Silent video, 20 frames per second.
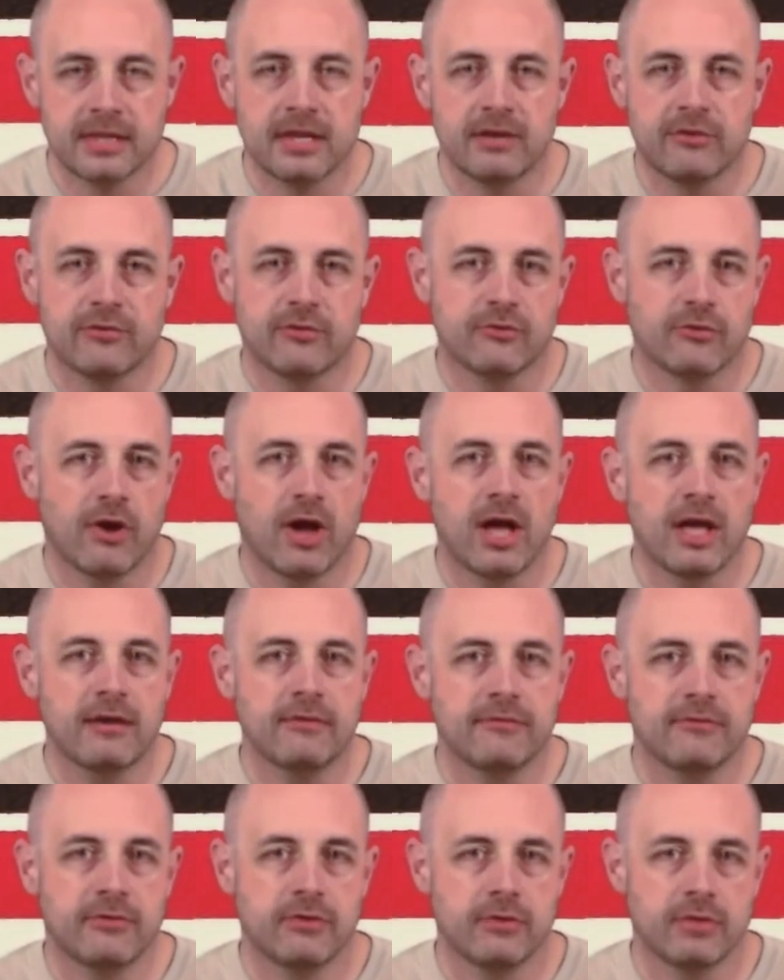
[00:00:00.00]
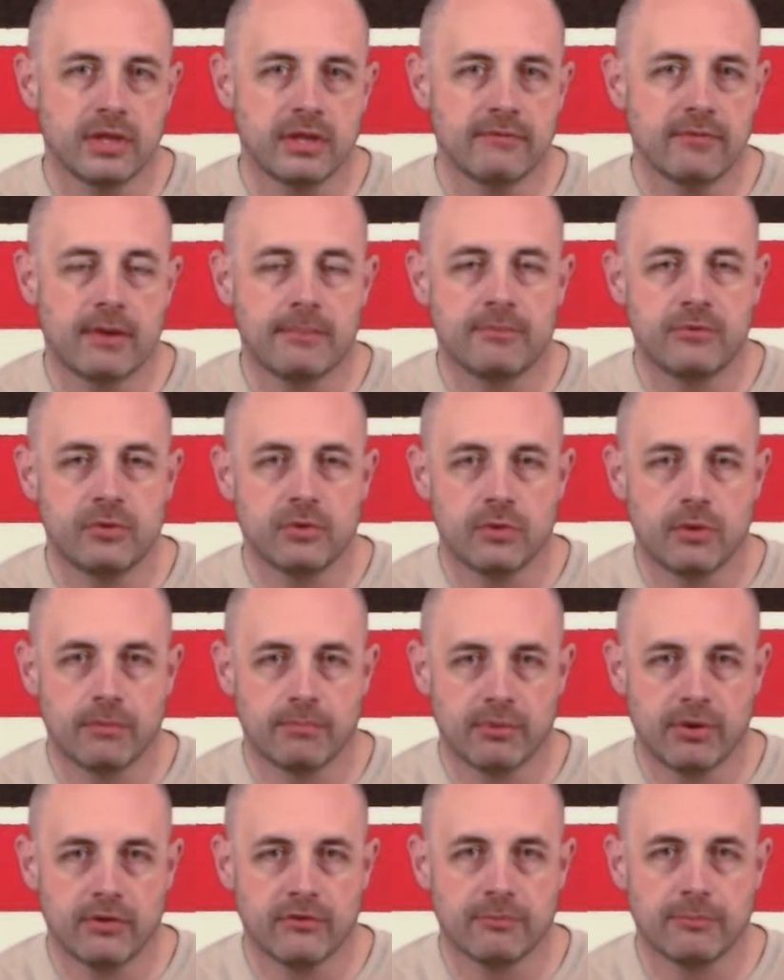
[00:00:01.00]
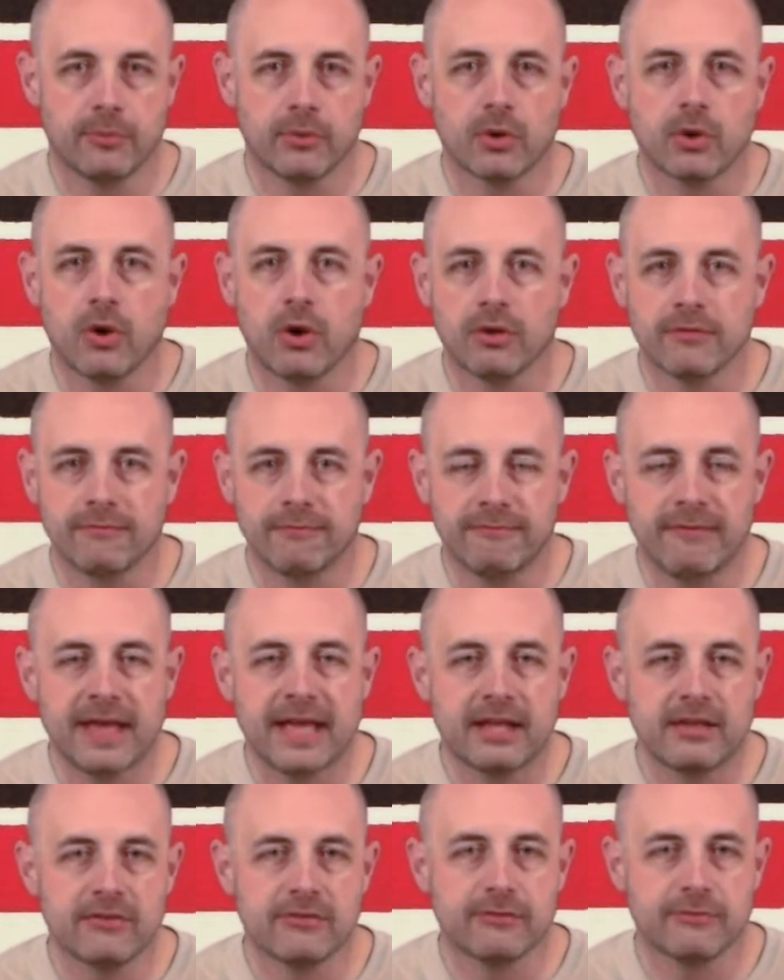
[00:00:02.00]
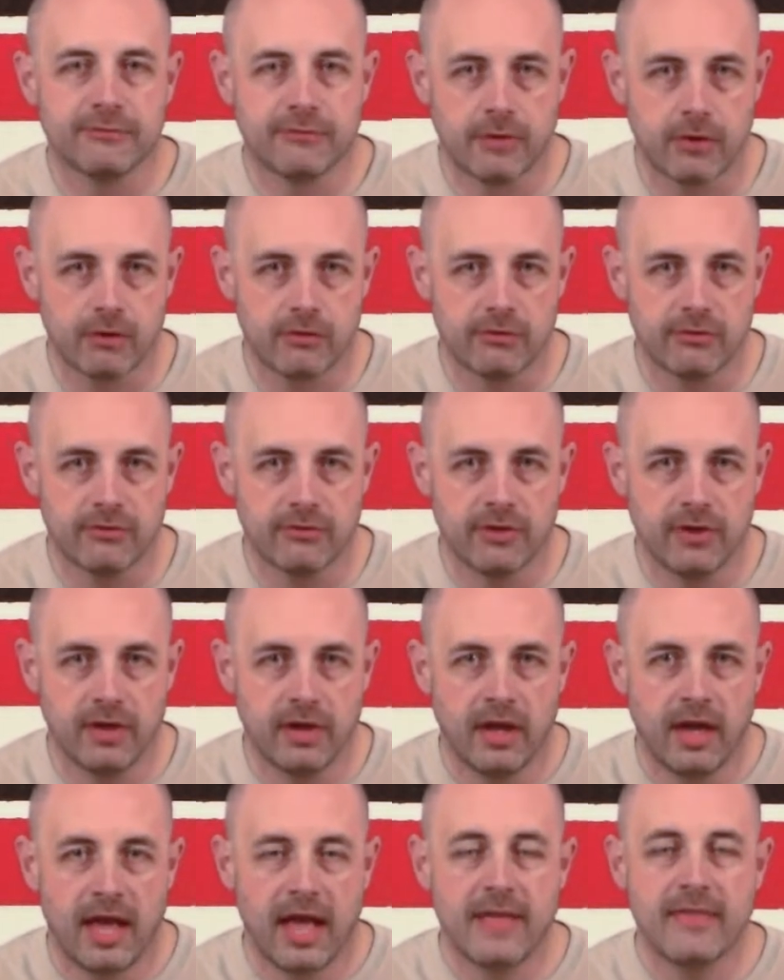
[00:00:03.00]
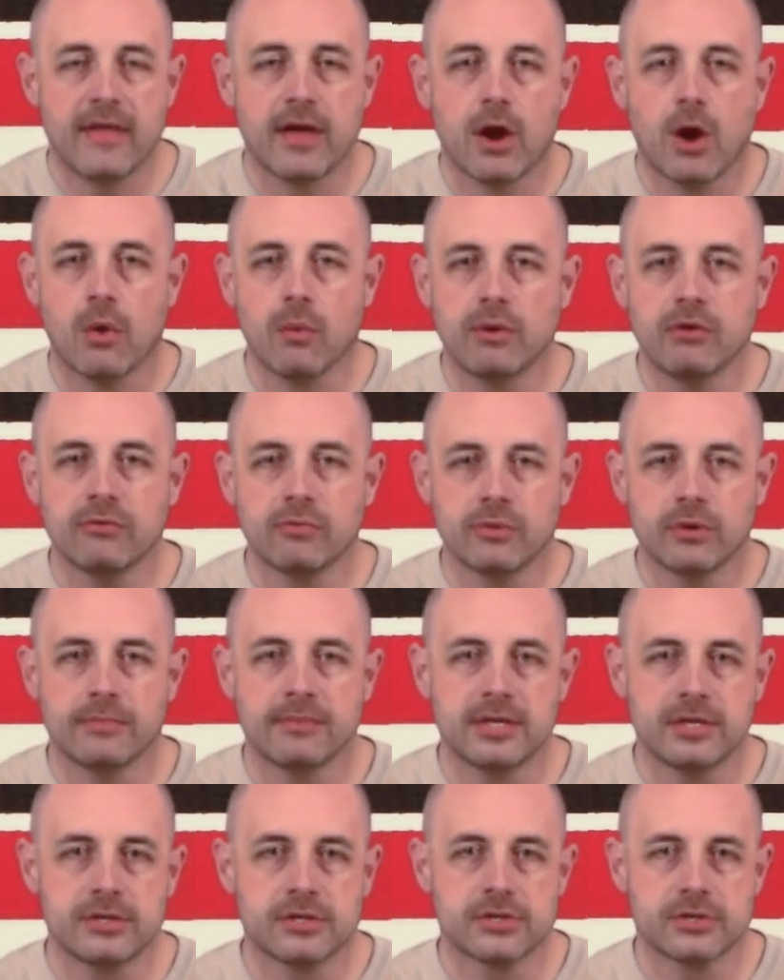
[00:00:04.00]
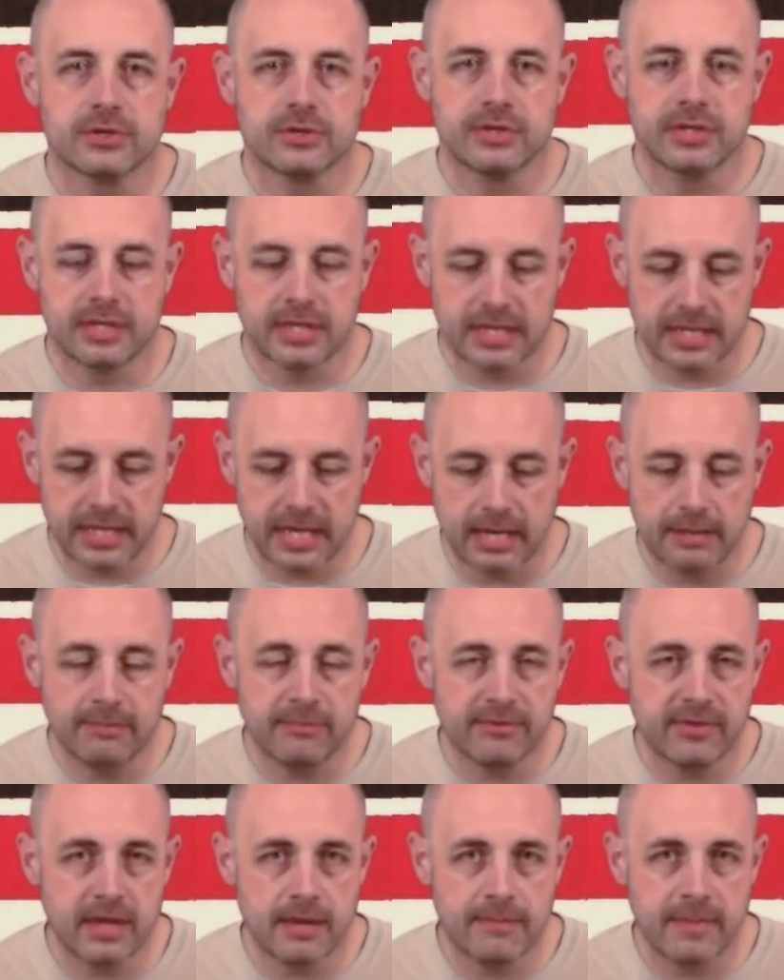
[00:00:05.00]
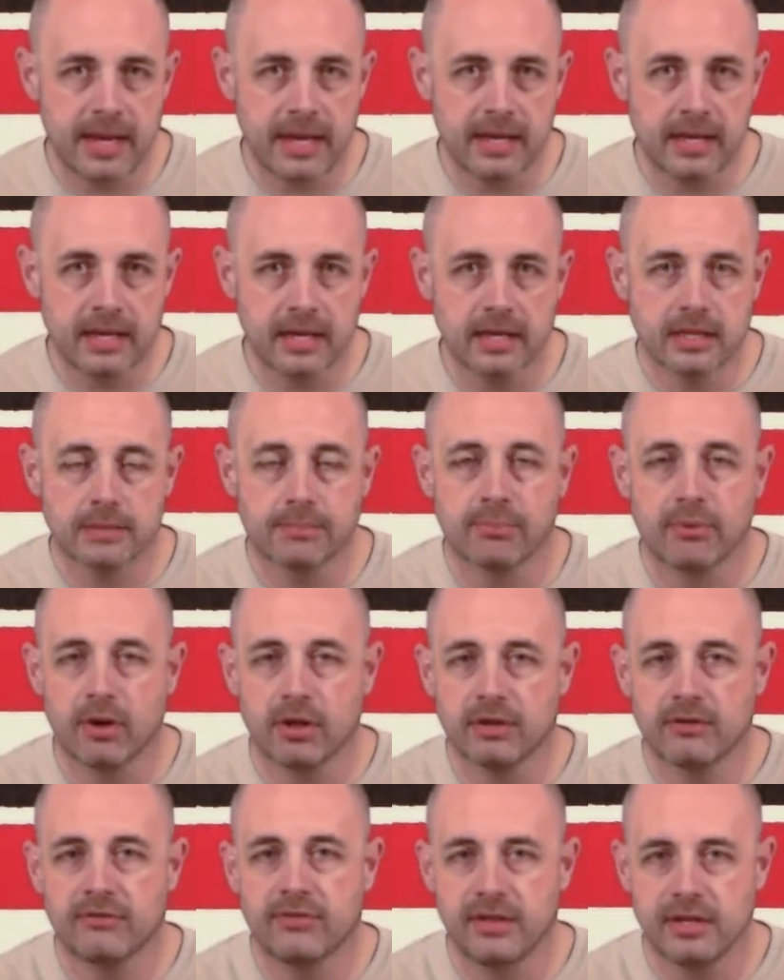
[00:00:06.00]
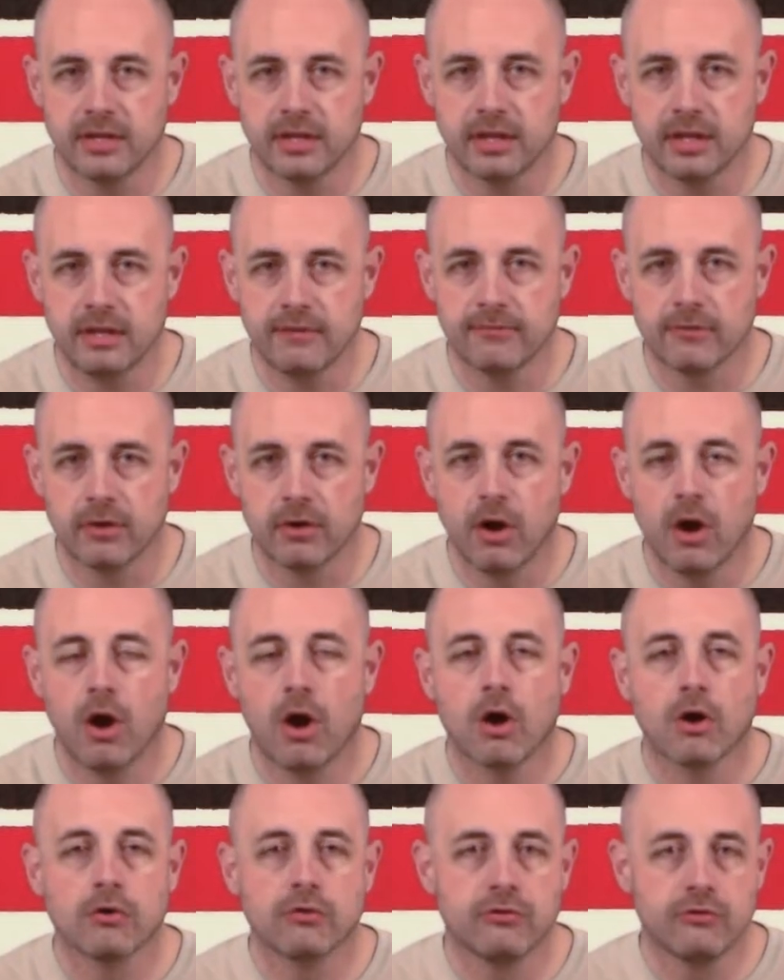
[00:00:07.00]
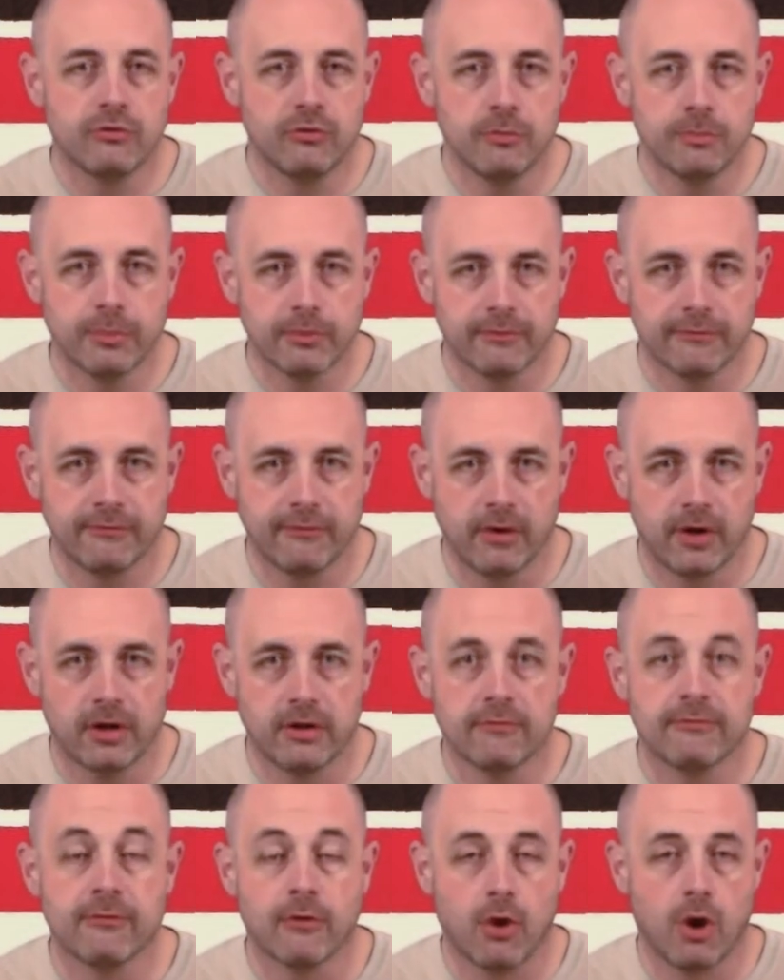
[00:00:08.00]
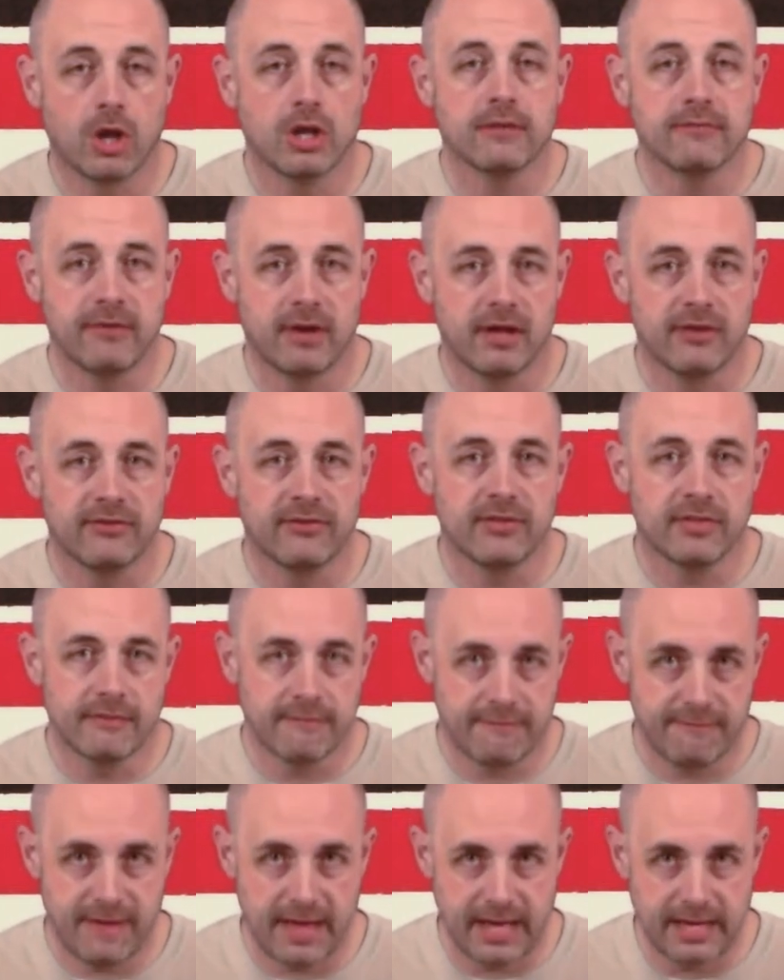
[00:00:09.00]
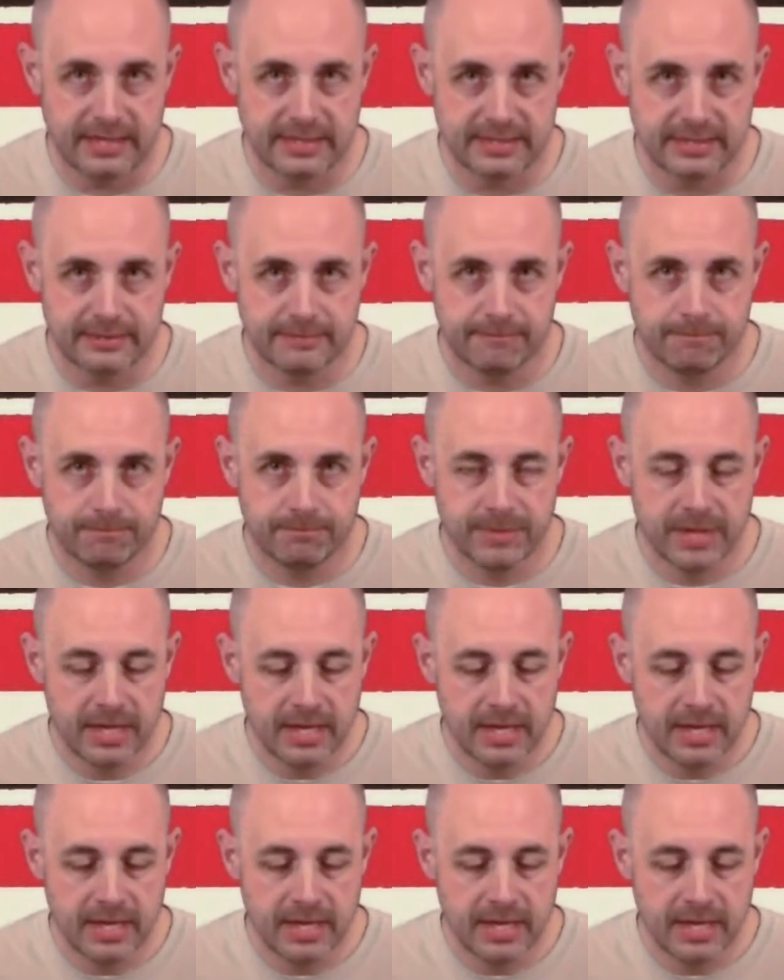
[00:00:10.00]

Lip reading: They strive to live up to a principle called fans first. And they always want to make sure that the games they make and the products they deliver are super fun for all of us, the fans.